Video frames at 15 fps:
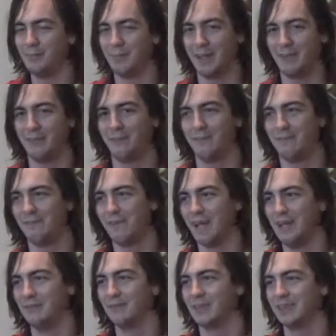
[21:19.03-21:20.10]
my
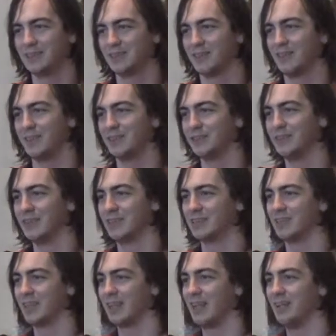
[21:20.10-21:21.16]
favorite start to a
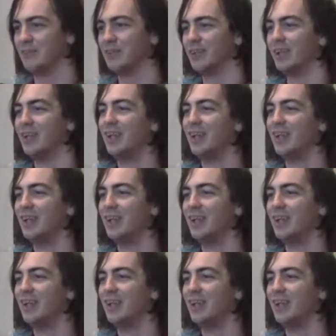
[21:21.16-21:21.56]
Nuzlocke ever.